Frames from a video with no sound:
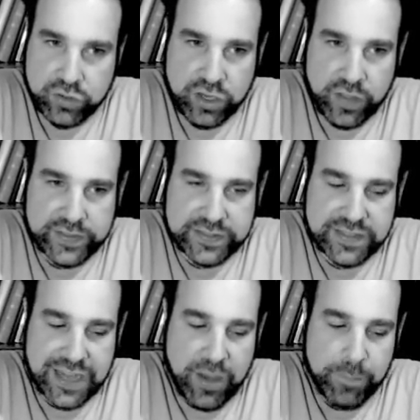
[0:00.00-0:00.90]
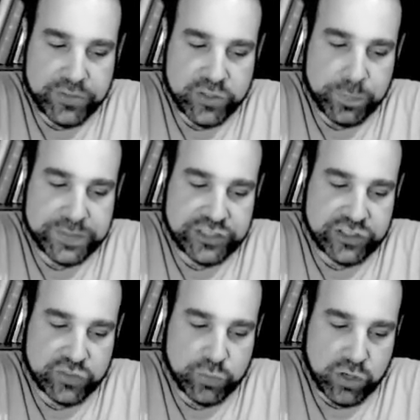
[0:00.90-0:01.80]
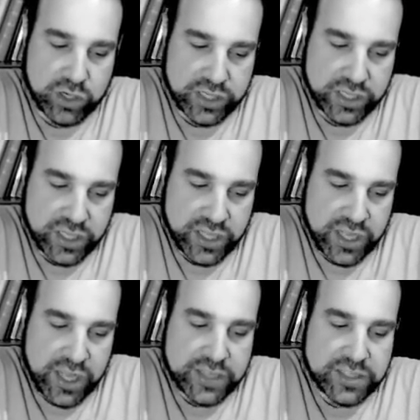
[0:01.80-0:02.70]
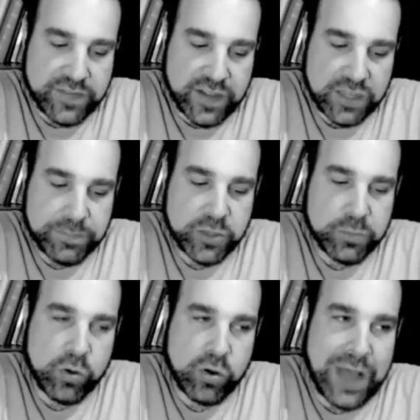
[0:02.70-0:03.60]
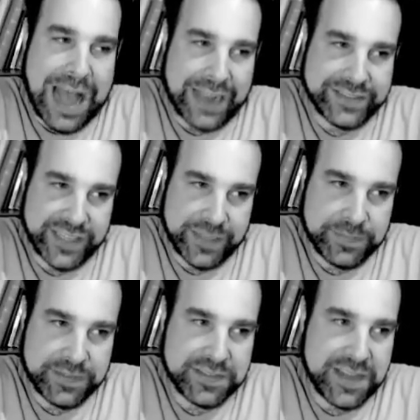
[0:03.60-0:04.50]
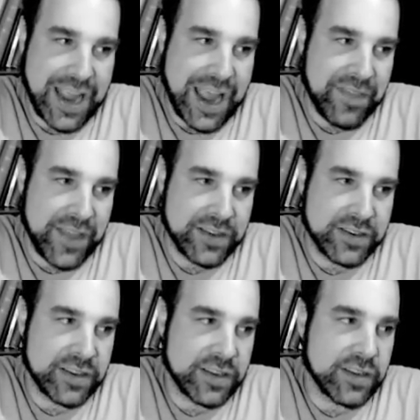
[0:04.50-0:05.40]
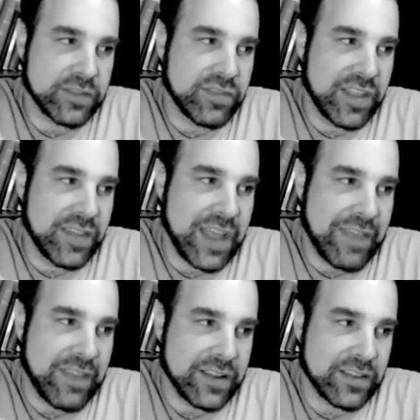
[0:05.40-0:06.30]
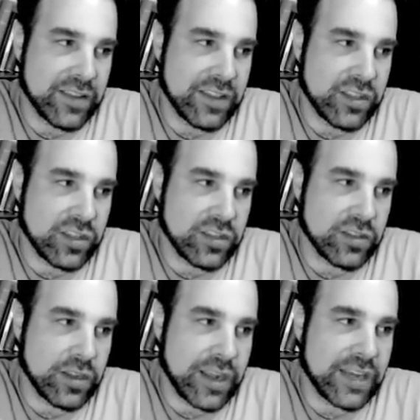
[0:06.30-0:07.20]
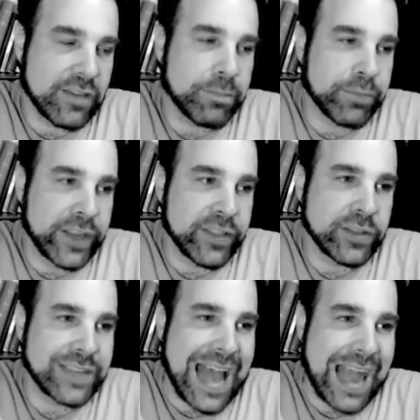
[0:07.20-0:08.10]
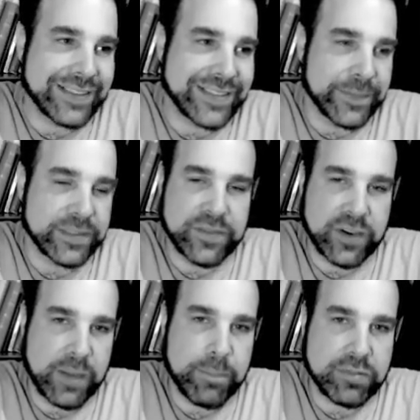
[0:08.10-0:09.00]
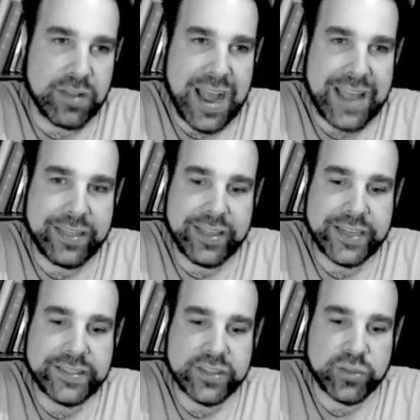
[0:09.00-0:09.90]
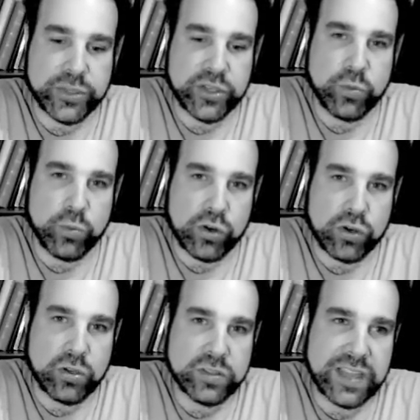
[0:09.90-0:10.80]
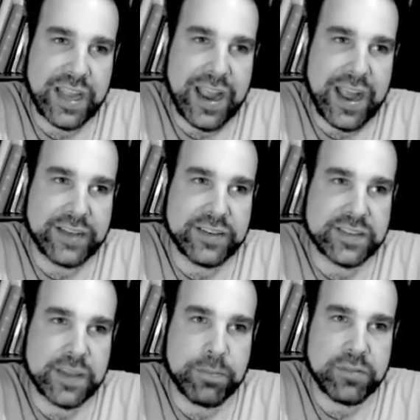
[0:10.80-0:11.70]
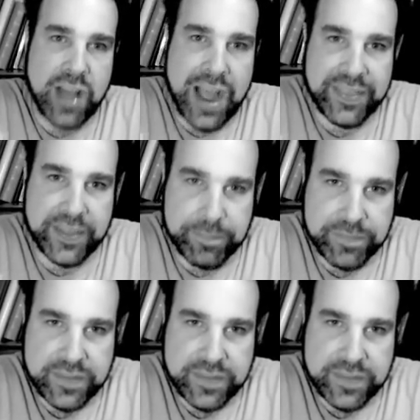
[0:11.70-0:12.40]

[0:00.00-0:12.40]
This is not how political positions work. Develop your moral axioms and then th- and then kind of bring those axioms very blithely to the real world and just apply them.